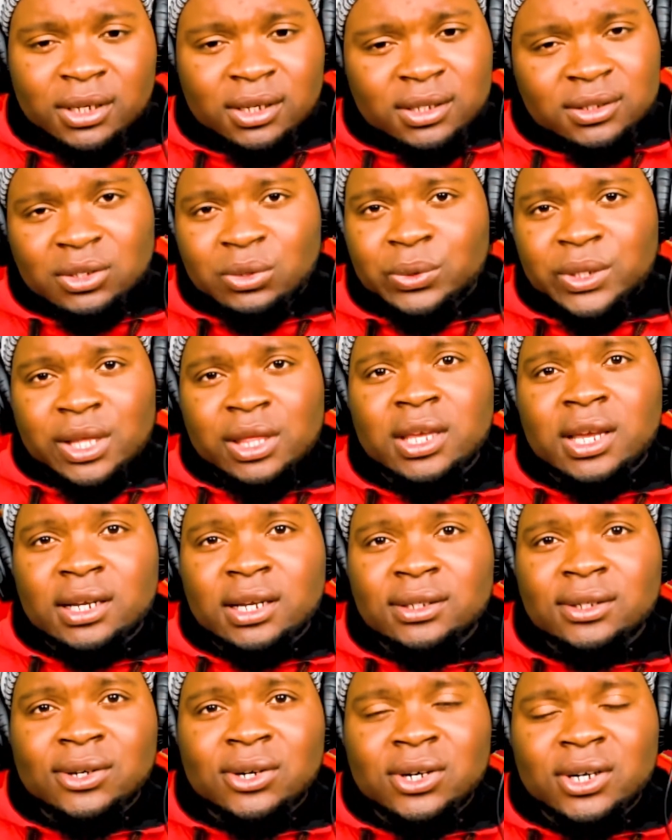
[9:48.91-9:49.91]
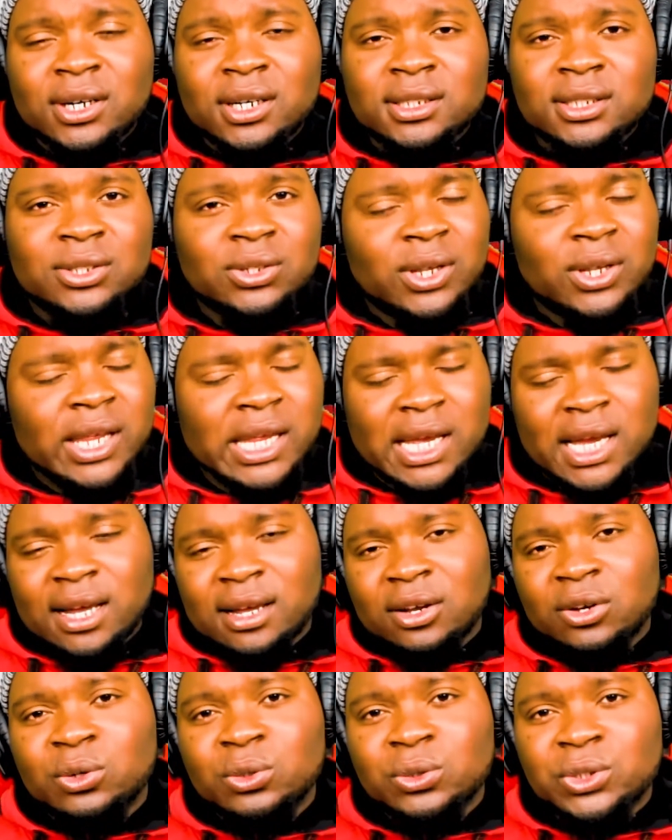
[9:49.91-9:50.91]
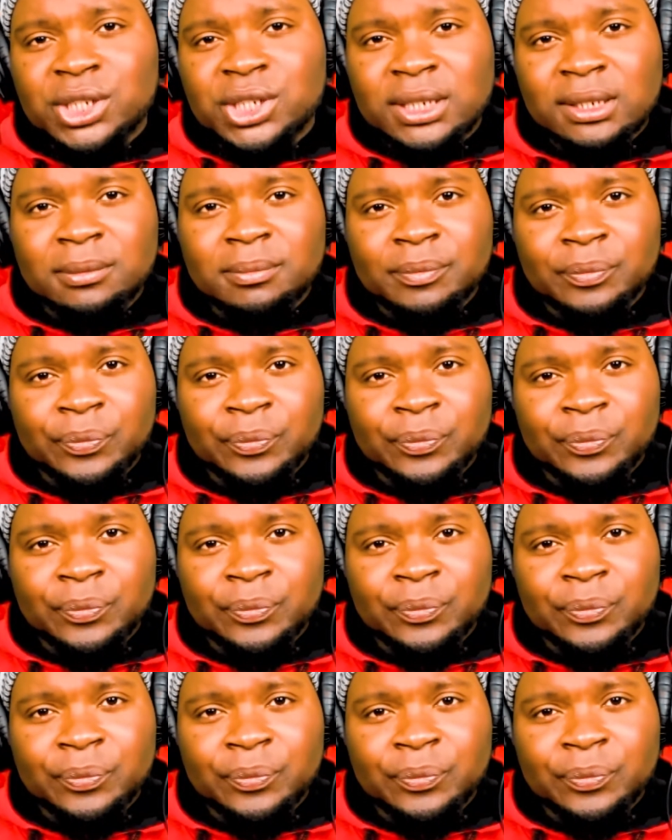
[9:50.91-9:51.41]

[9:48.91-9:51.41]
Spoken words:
So these kind of cars, you can't go cheap.